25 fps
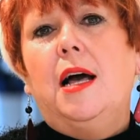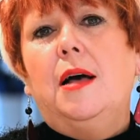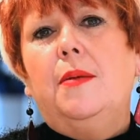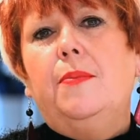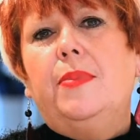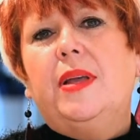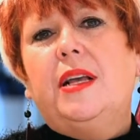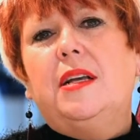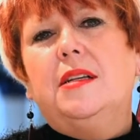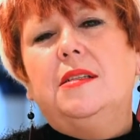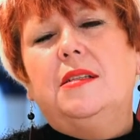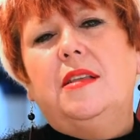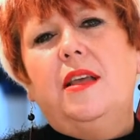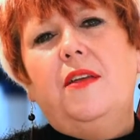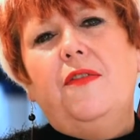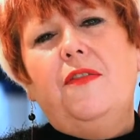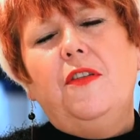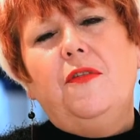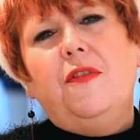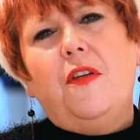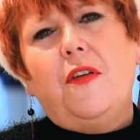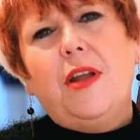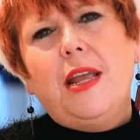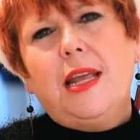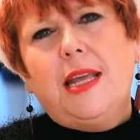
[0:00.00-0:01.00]
because they feel
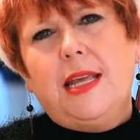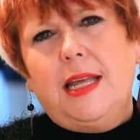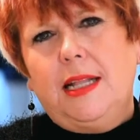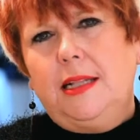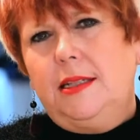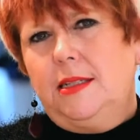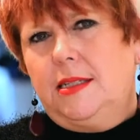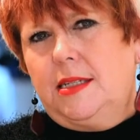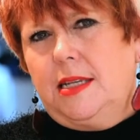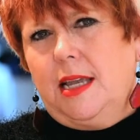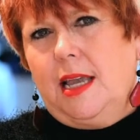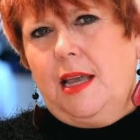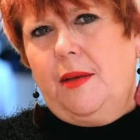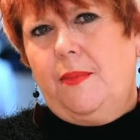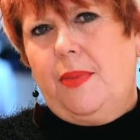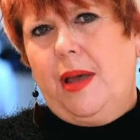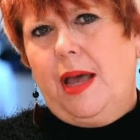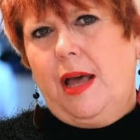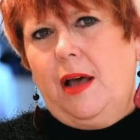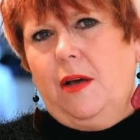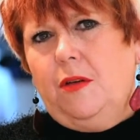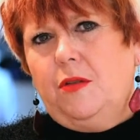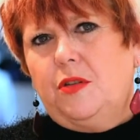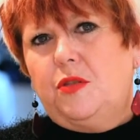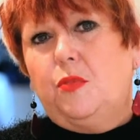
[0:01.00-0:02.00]
very guilty
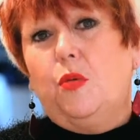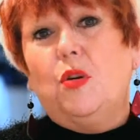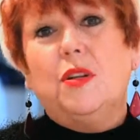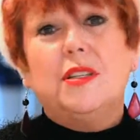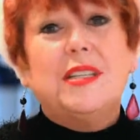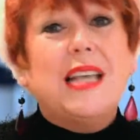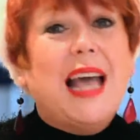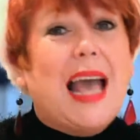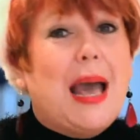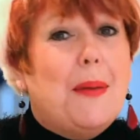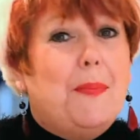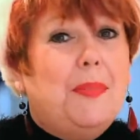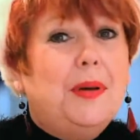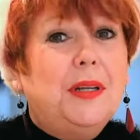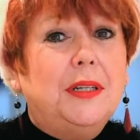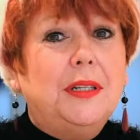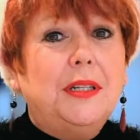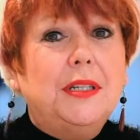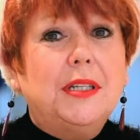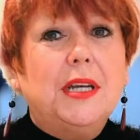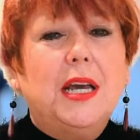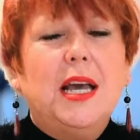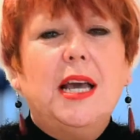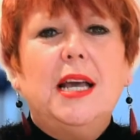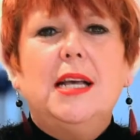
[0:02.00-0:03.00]
about what's
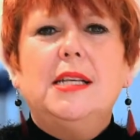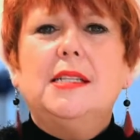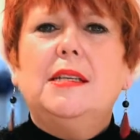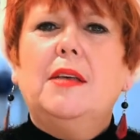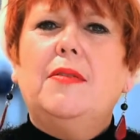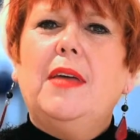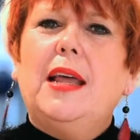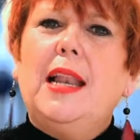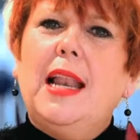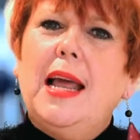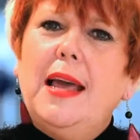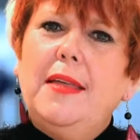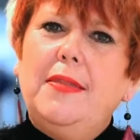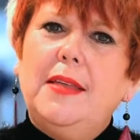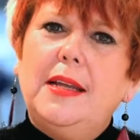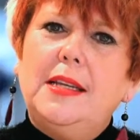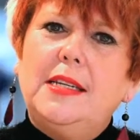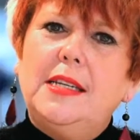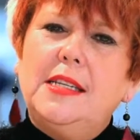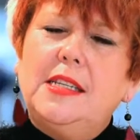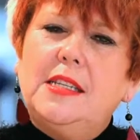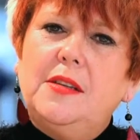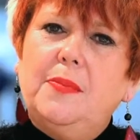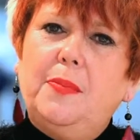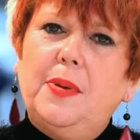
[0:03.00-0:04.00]
happened. So they let their
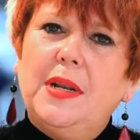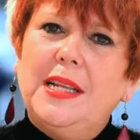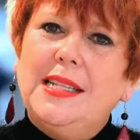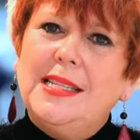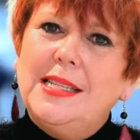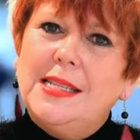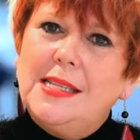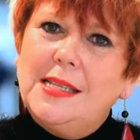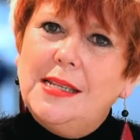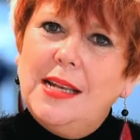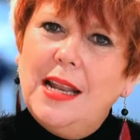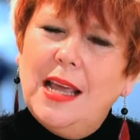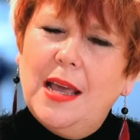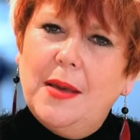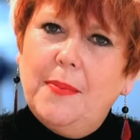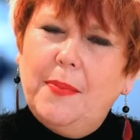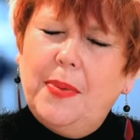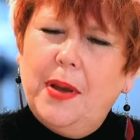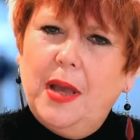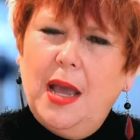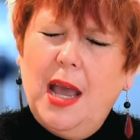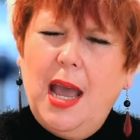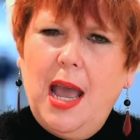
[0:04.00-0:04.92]
discipline slip.